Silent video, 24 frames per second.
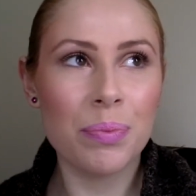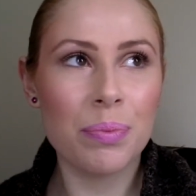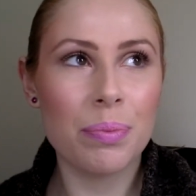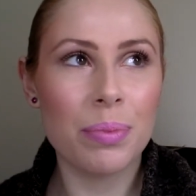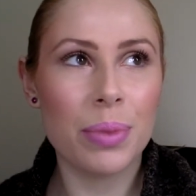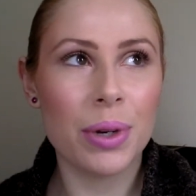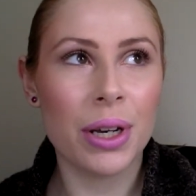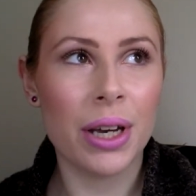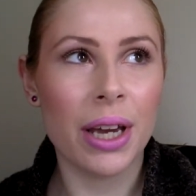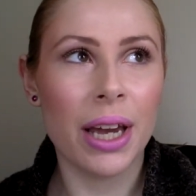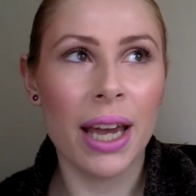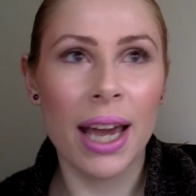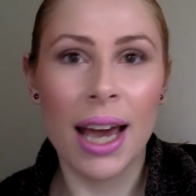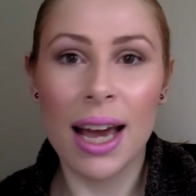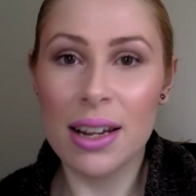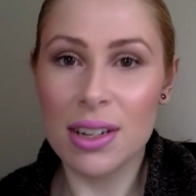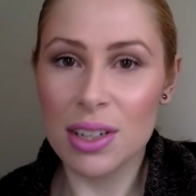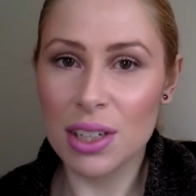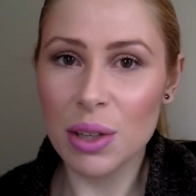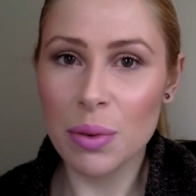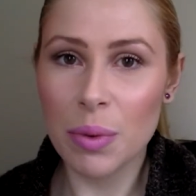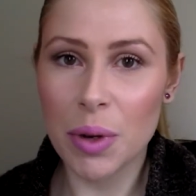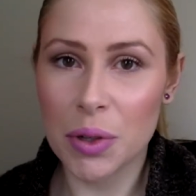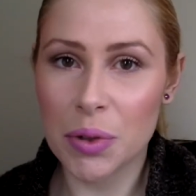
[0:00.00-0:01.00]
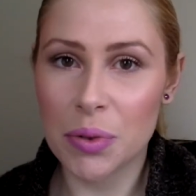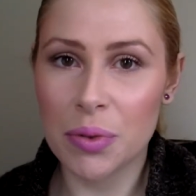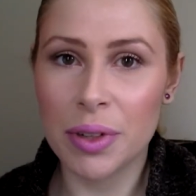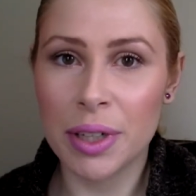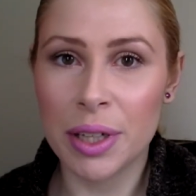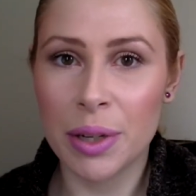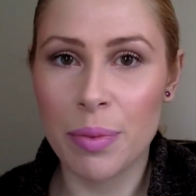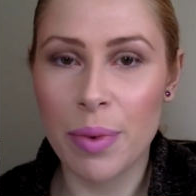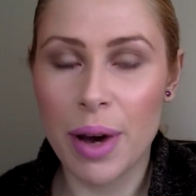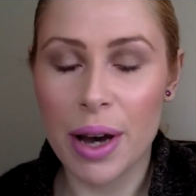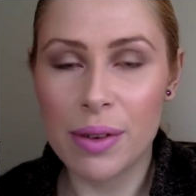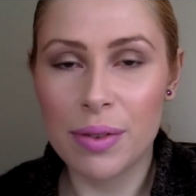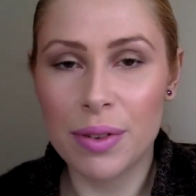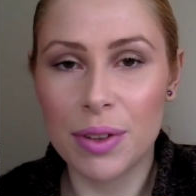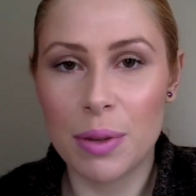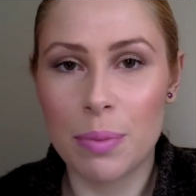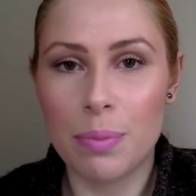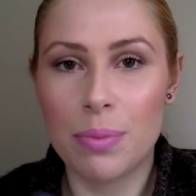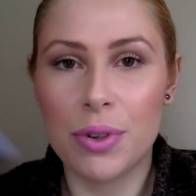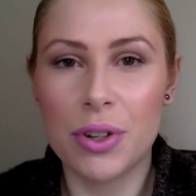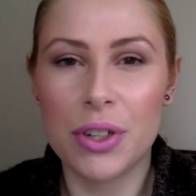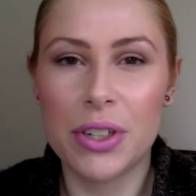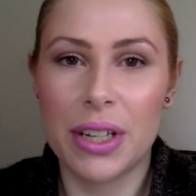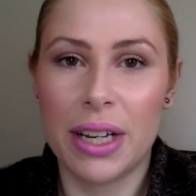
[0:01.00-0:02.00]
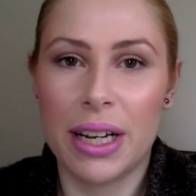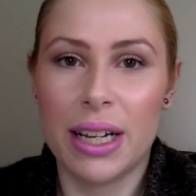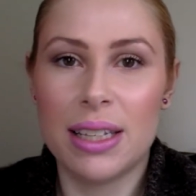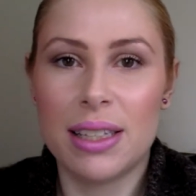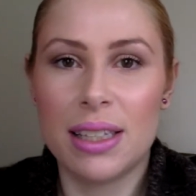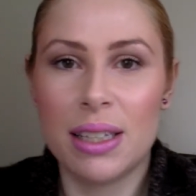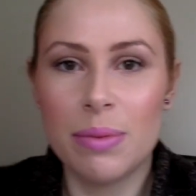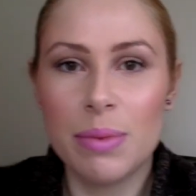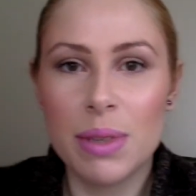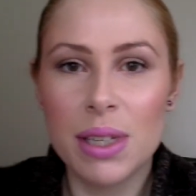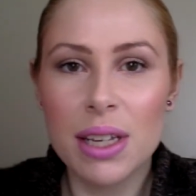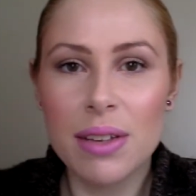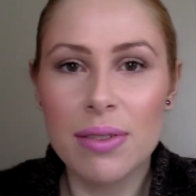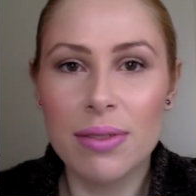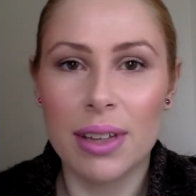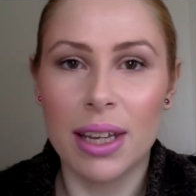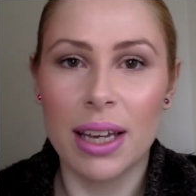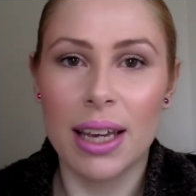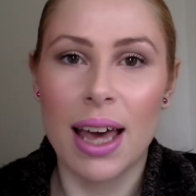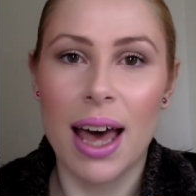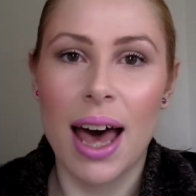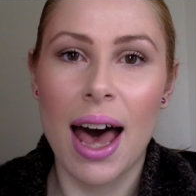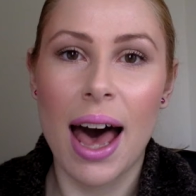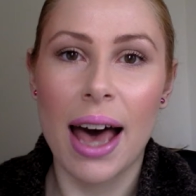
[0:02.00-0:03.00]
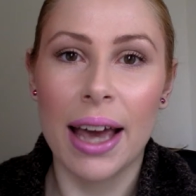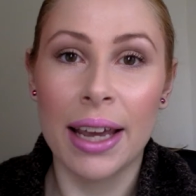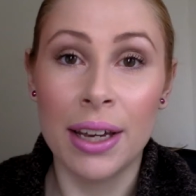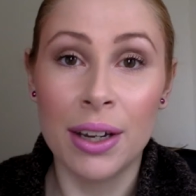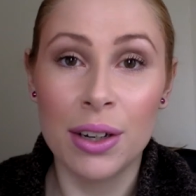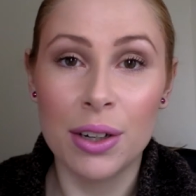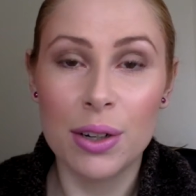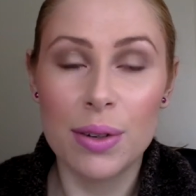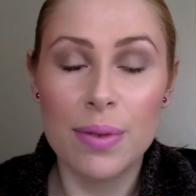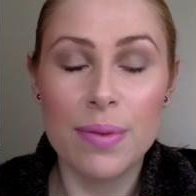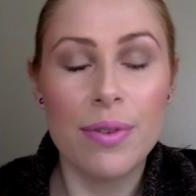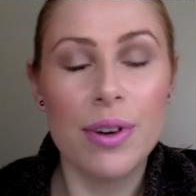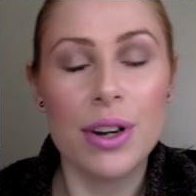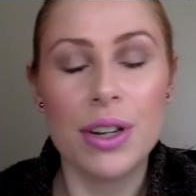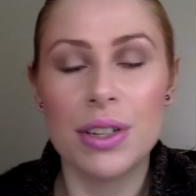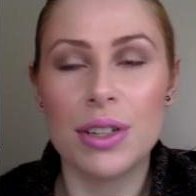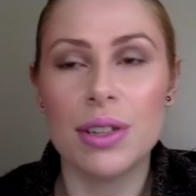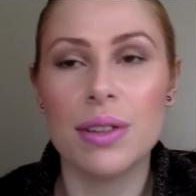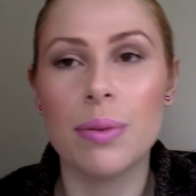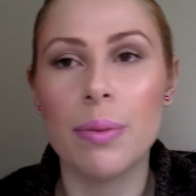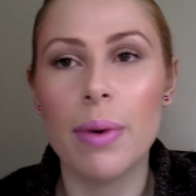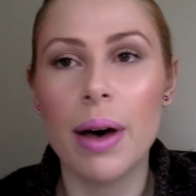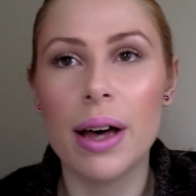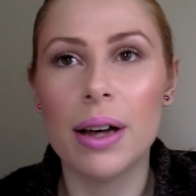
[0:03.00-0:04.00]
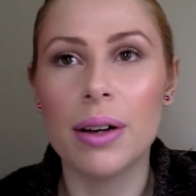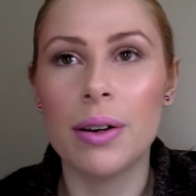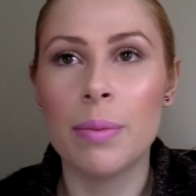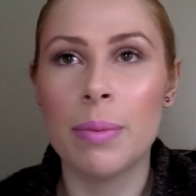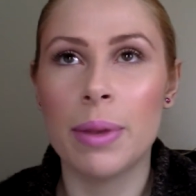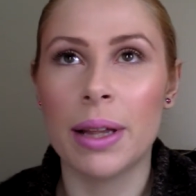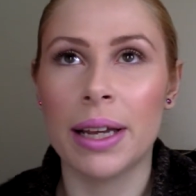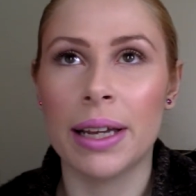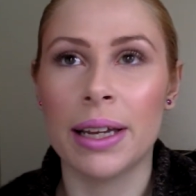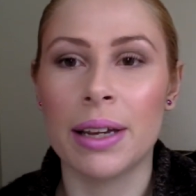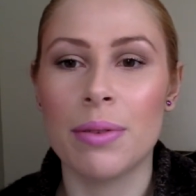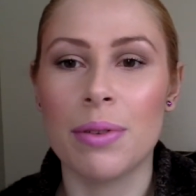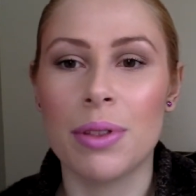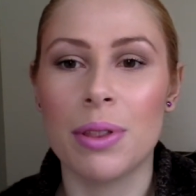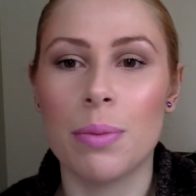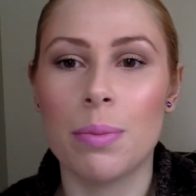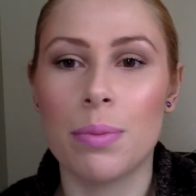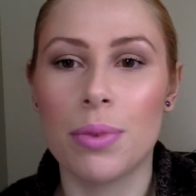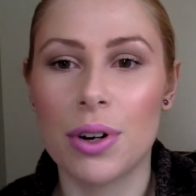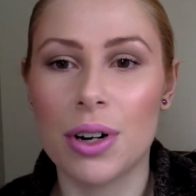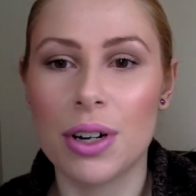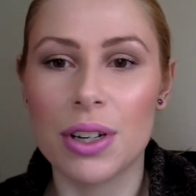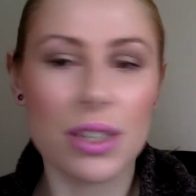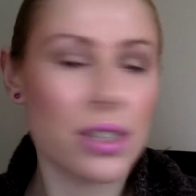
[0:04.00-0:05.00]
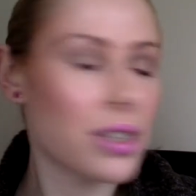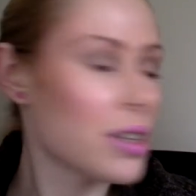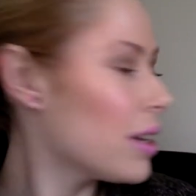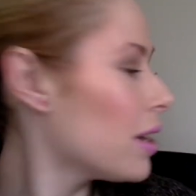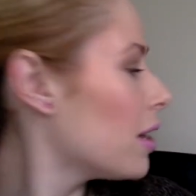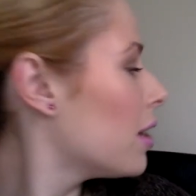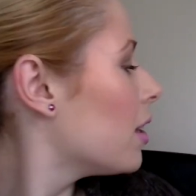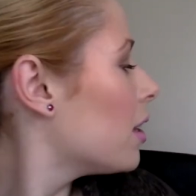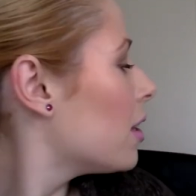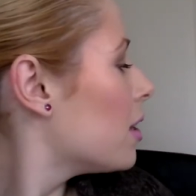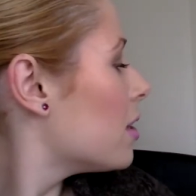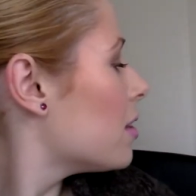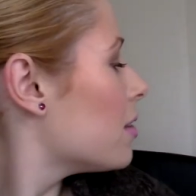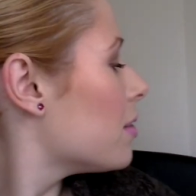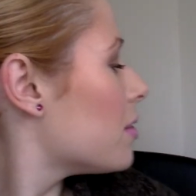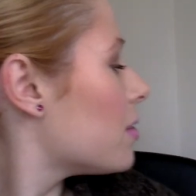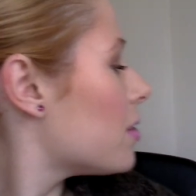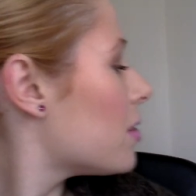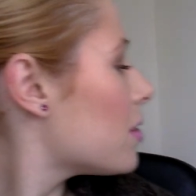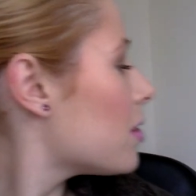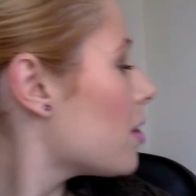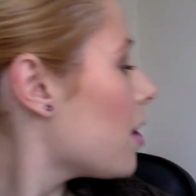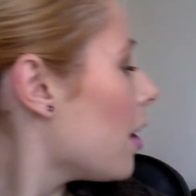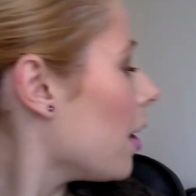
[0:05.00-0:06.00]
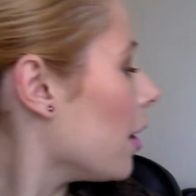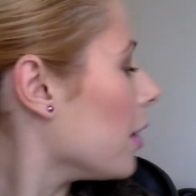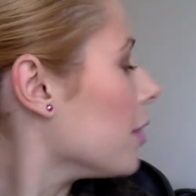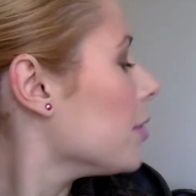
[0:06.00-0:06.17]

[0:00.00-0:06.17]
but it actually worked really well with the brush, and it seemed to give like a higher coverage as well applying it with the brush. So